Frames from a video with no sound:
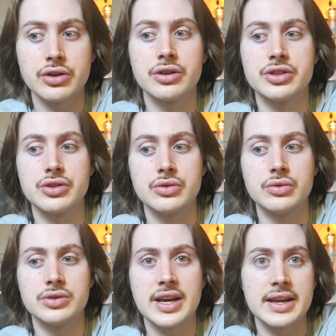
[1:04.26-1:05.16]
her
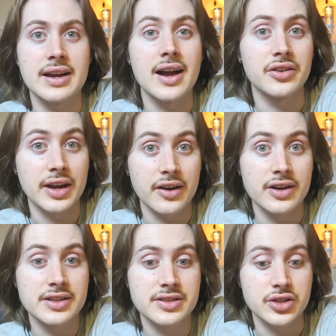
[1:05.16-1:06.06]
to Teddy, Kyle, and
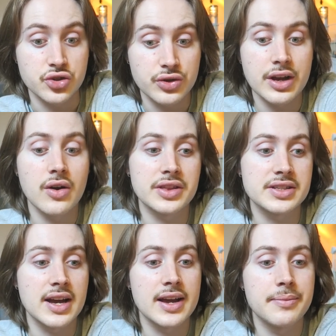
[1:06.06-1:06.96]
Eris, the trio at the
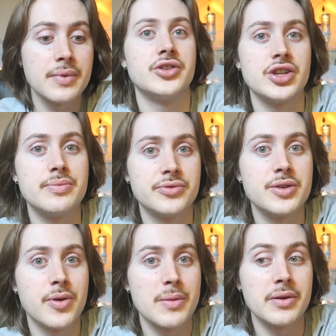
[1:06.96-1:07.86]
time, she
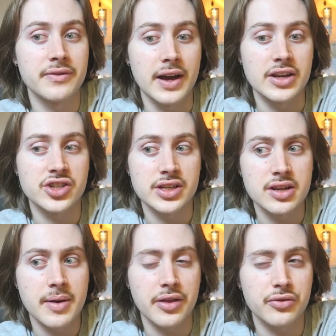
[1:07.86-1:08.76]
put up a fight. She
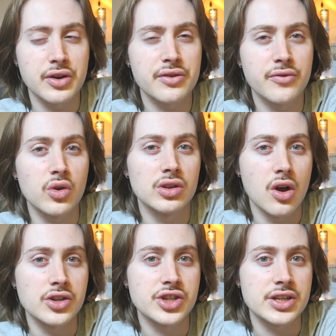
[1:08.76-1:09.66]
did about 3 or 4
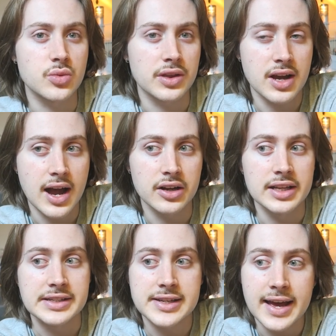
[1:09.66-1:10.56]
launches with
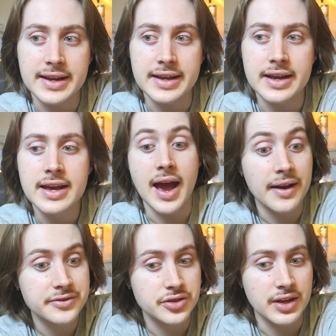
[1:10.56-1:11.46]
Kyle and Teddy.
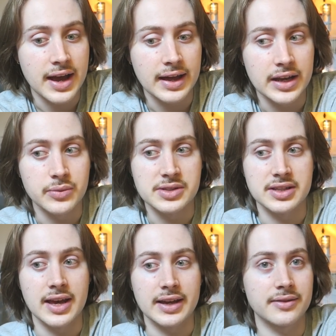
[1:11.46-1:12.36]
After that, it was
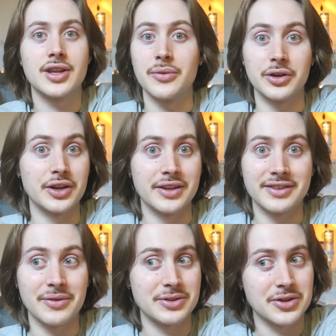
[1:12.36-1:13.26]
like, they were good.
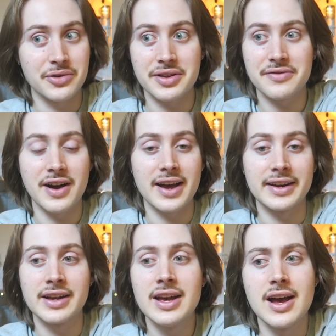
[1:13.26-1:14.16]
They were totally
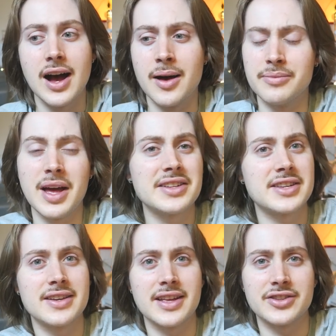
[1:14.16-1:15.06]
fine. Not
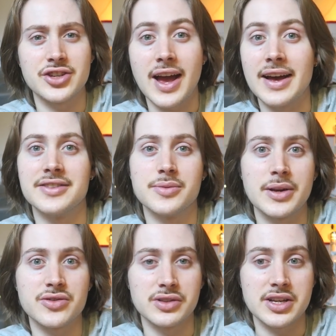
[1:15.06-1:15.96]
saying that she has the
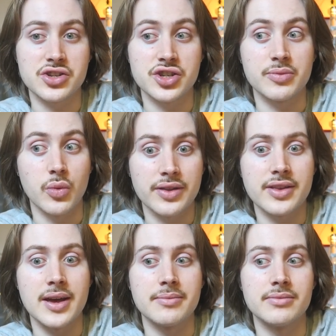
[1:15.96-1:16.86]
best relationship with
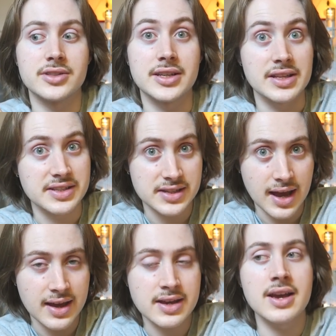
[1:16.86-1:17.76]
them to this
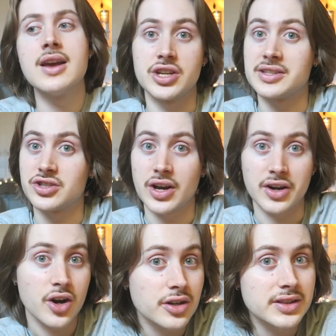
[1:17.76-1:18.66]
day. She doesn't try
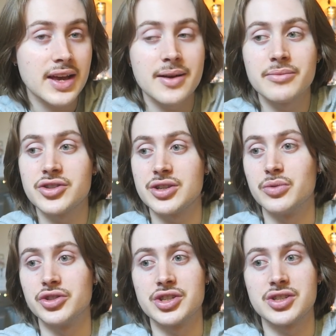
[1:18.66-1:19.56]
to hurt them. She
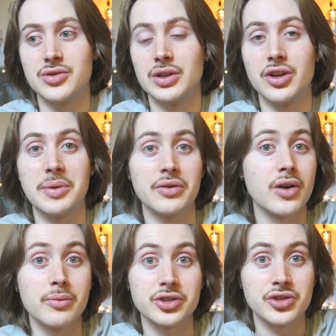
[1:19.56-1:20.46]
will just do a little bit of
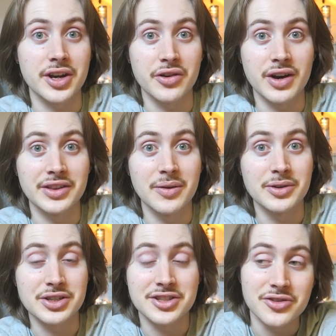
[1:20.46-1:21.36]
rumble strutting around them
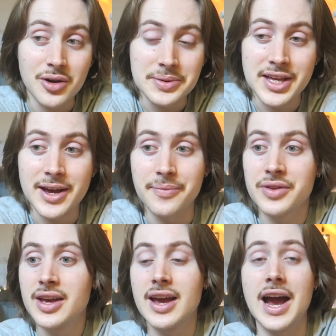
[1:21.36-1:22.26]
when she's annoyed with
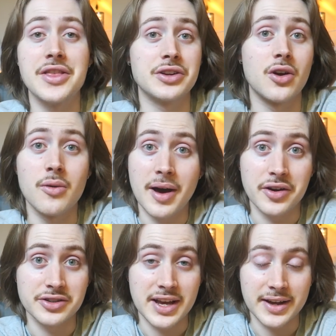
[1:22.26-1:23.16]
them and then go about
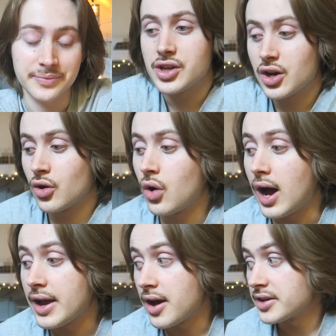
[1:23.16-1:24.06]
her day. So
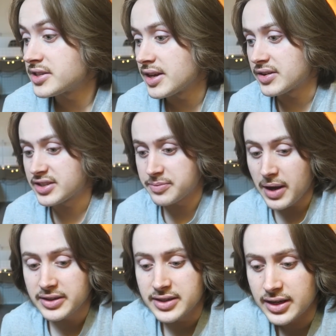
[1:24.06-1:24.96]
I honestly
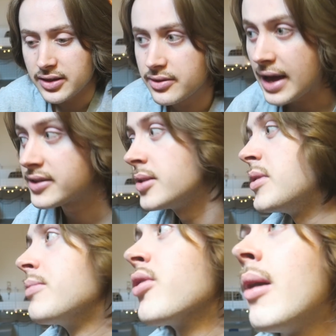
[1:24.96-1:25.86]
expected that to
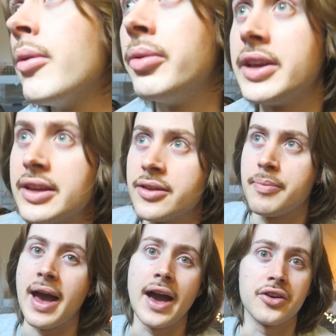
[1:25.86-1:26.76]
be probably the
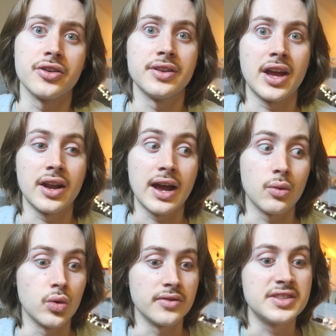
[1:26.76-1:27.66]
pattern that I
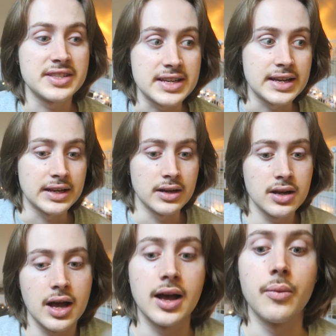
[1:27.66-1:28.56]
would have seen
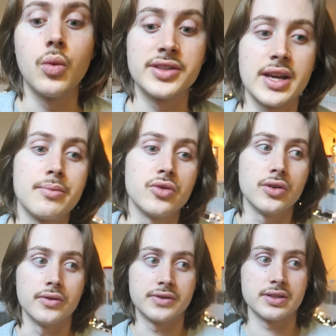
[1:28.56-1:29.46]
once I
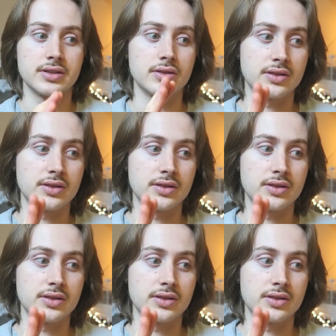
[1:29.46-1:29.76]
moved